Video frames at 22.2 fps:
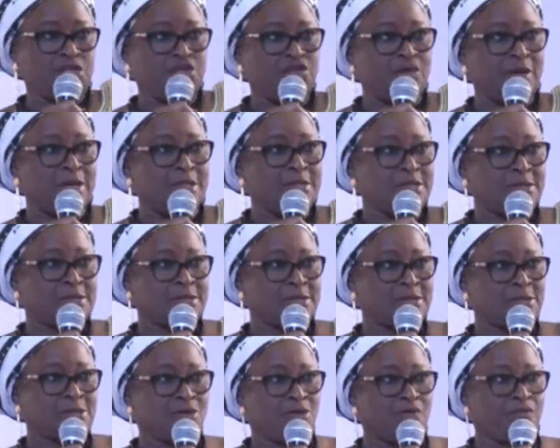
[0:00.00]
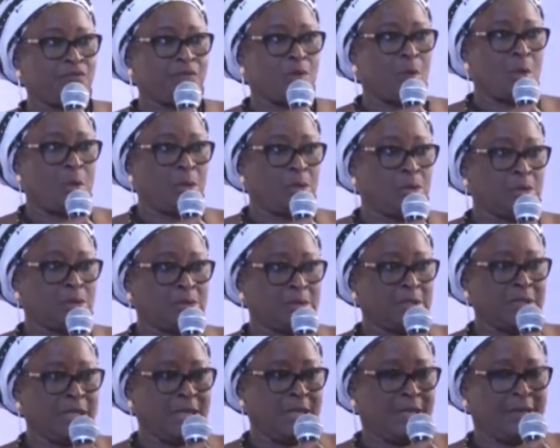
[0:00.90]
entrance of the hall
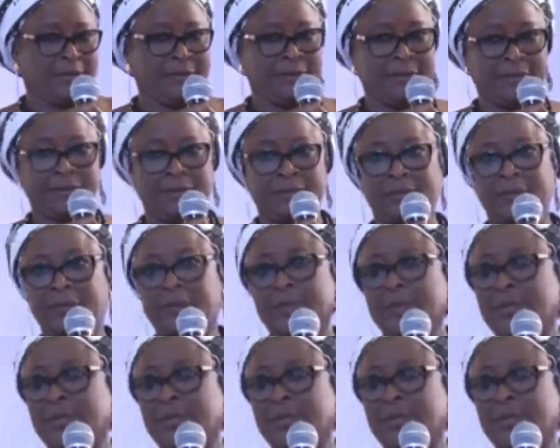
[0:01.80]
here.